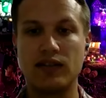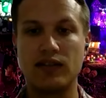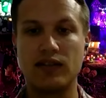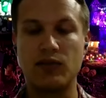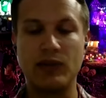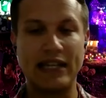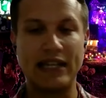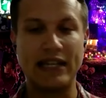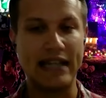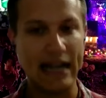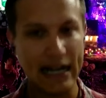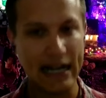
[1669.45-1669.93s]

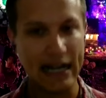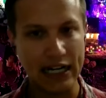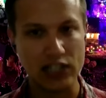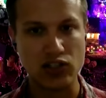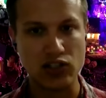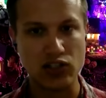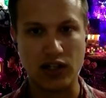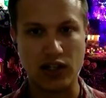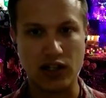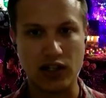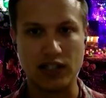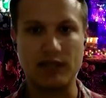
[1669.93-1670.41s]
And we kind of
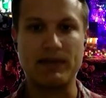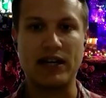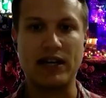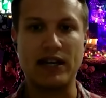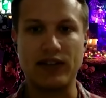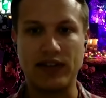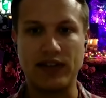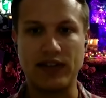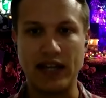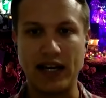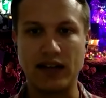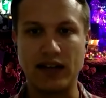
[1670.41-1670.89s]
talked
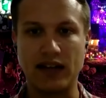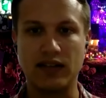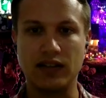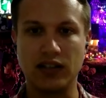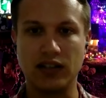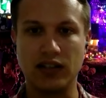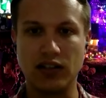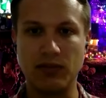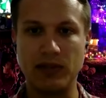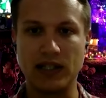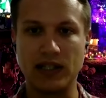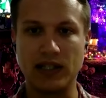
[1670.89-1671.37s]
about that a
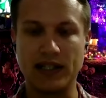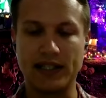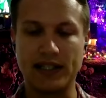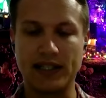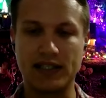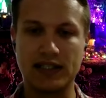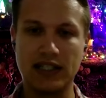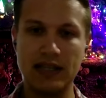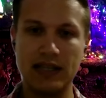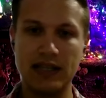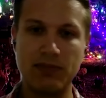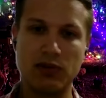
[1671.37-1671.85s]
little bit, like
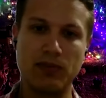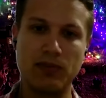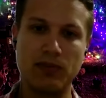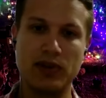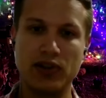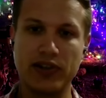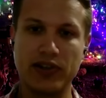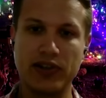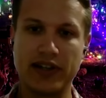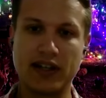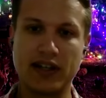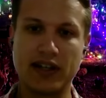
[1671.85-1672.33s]
sleeper
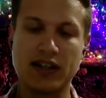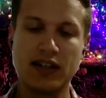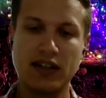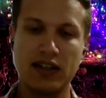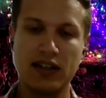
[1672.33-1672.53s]
building.